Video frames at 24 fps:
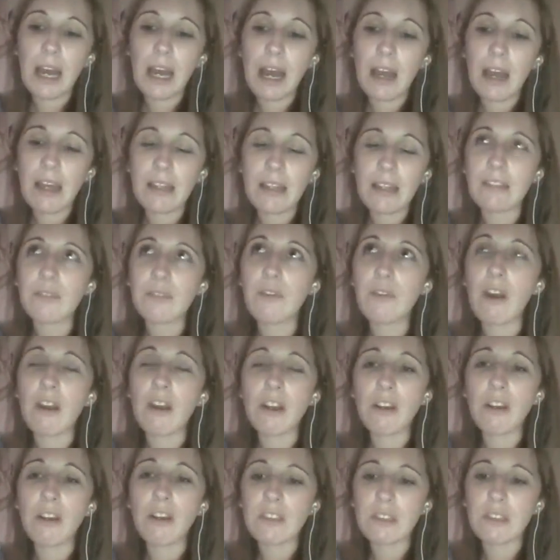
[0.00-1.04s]
it's very
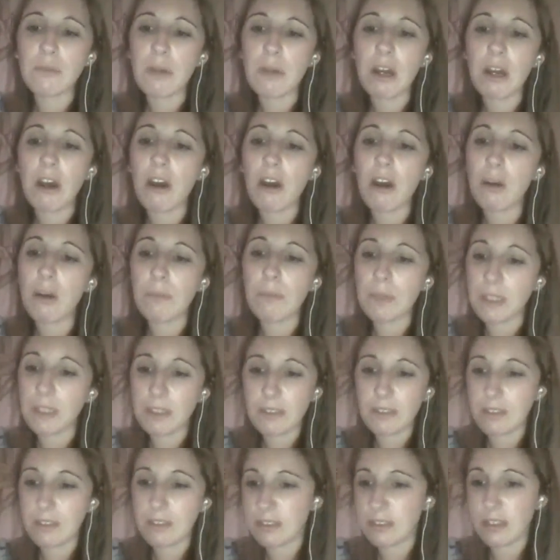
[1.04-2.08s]
close to my heart,
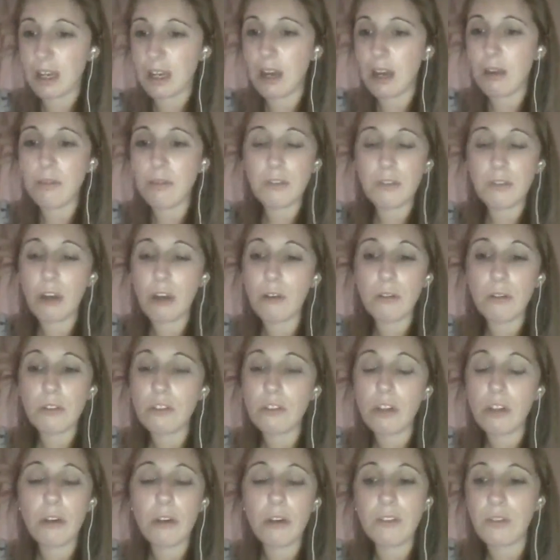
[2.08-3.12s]
because I'm
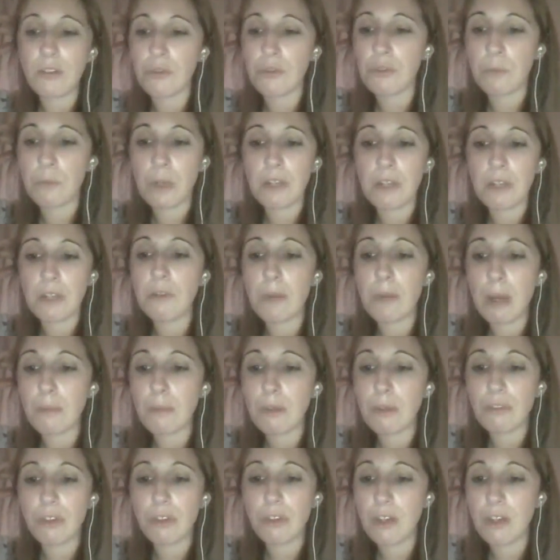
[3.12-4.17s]
total different. If you met me a
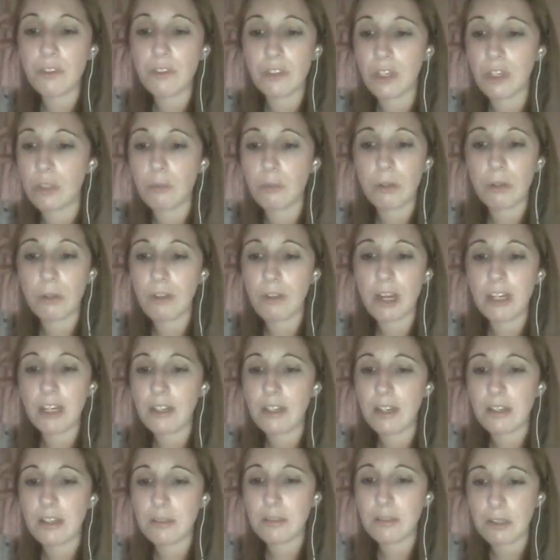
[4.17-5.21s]
few years ago, you wouldn't
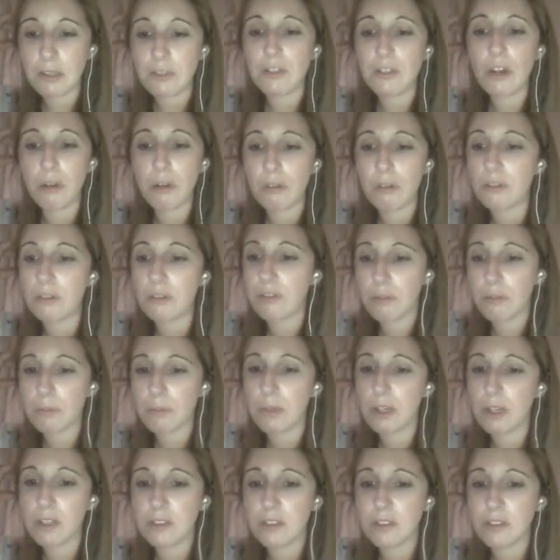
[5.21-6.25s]
recognize me as a total different
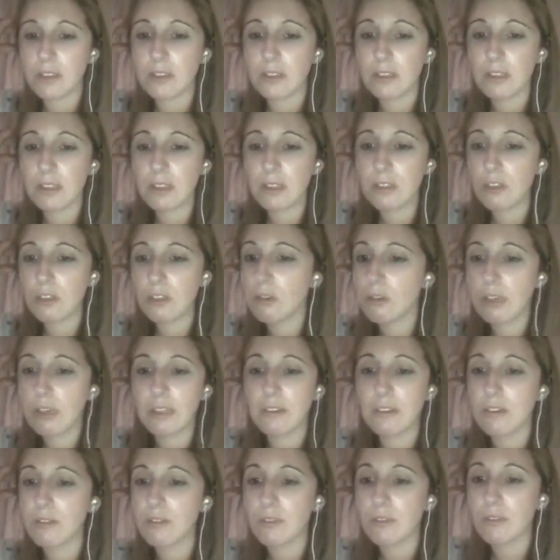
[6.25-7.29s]
person. Totally
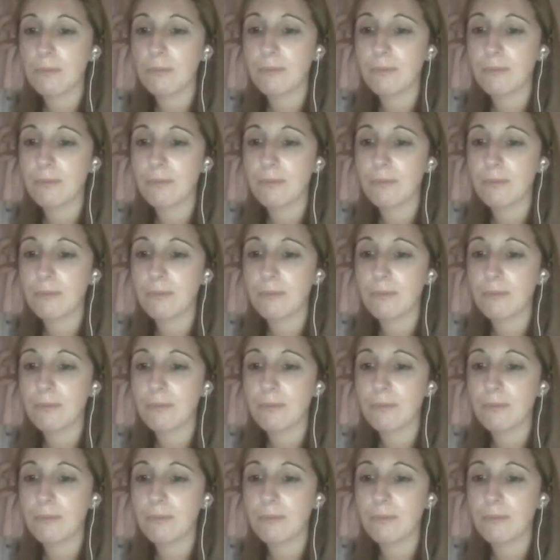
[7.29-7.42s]
different.